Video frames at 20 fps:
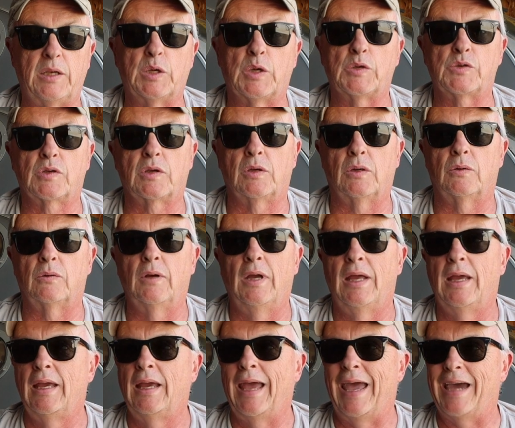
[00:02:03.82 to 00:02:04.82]
years ago,
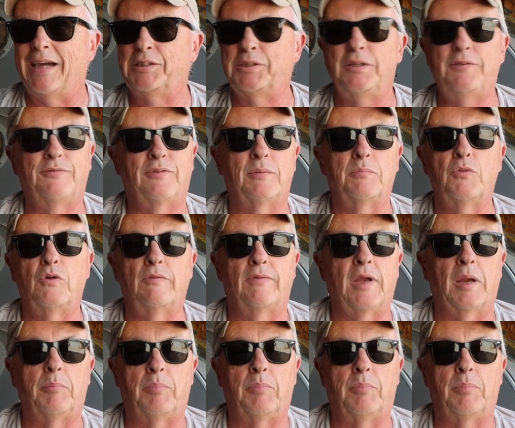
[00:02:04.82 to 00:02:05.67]
actually for moving